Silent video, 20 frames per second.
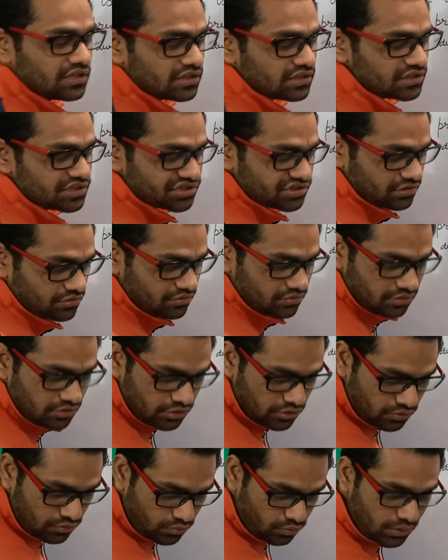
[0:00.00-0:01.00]
condition,
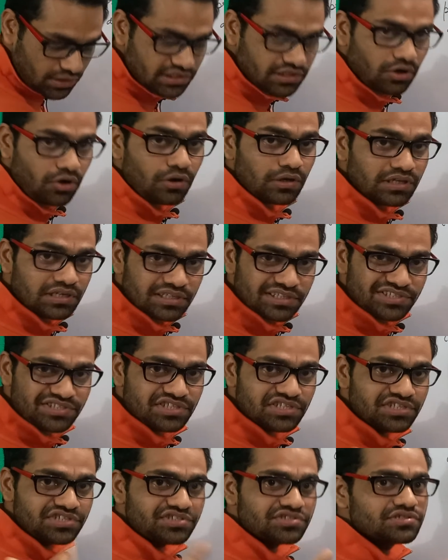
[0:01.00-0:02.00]
what all
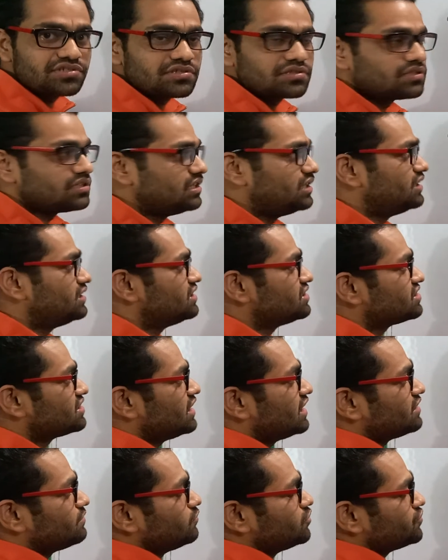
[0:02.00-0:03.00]
consists in
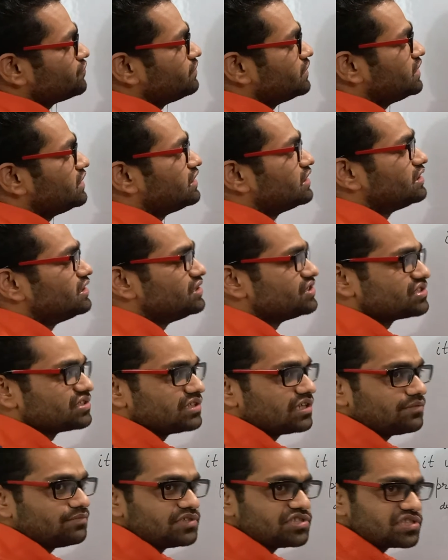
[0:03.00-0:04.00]
this atmospheric
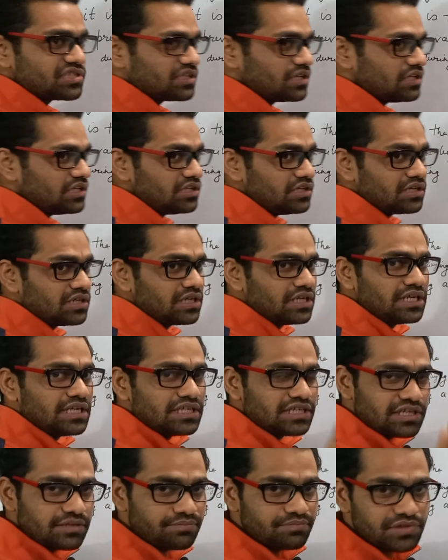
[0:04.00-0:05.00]
condition are basically
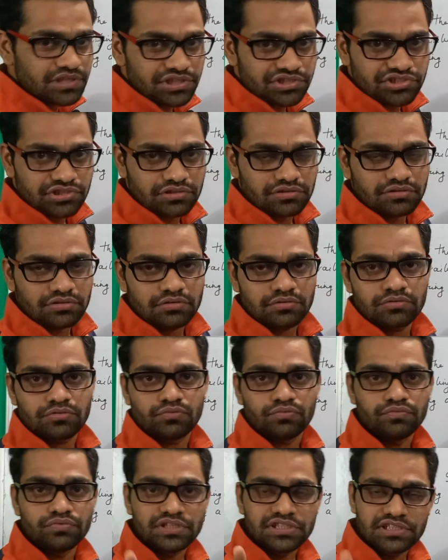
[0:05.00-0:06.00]
temperature,
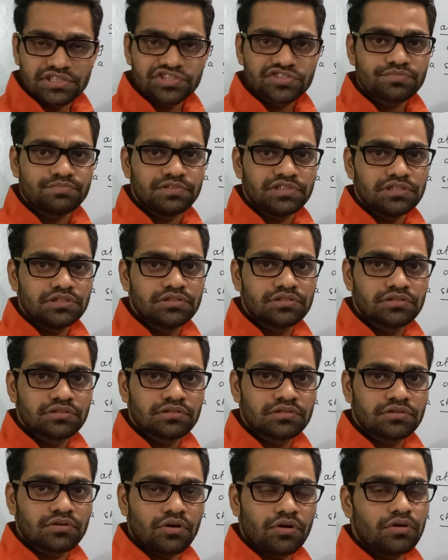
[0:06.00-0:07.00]
wind speed,
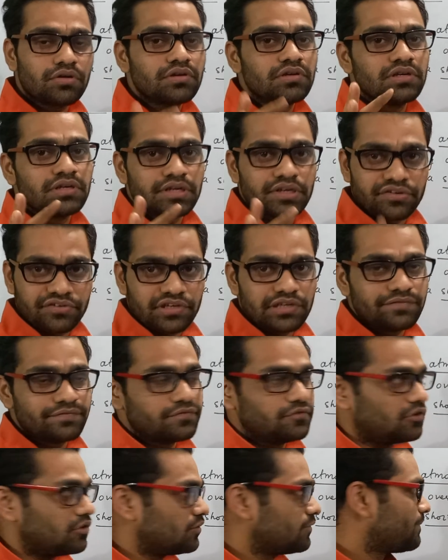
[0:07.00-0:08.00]
or
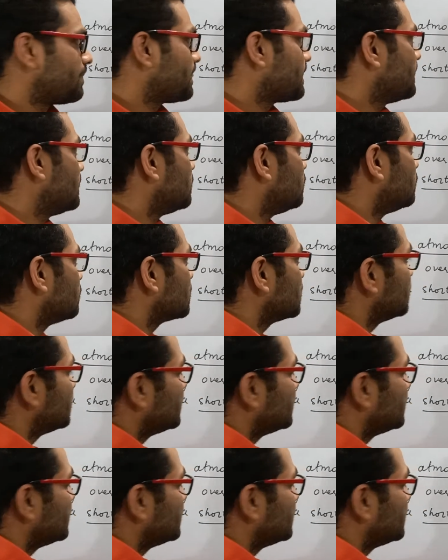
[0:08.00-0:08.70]
rainfall. Okay,